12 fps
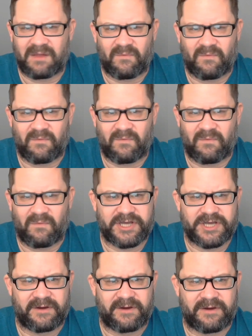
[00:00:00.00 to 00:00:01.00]
I wanted to
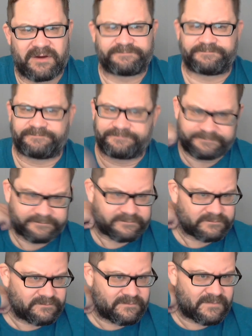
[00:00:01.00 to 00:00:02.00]
show.
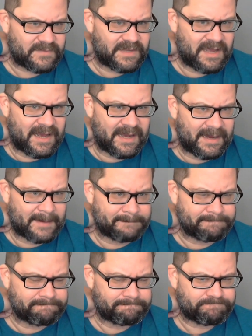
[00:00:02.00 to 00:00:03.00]

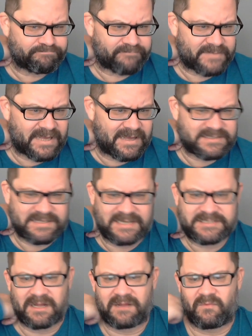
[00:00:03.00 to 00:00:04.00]

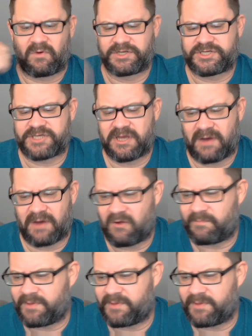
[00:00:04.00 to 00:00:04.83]
That's all I wanted to show. I hope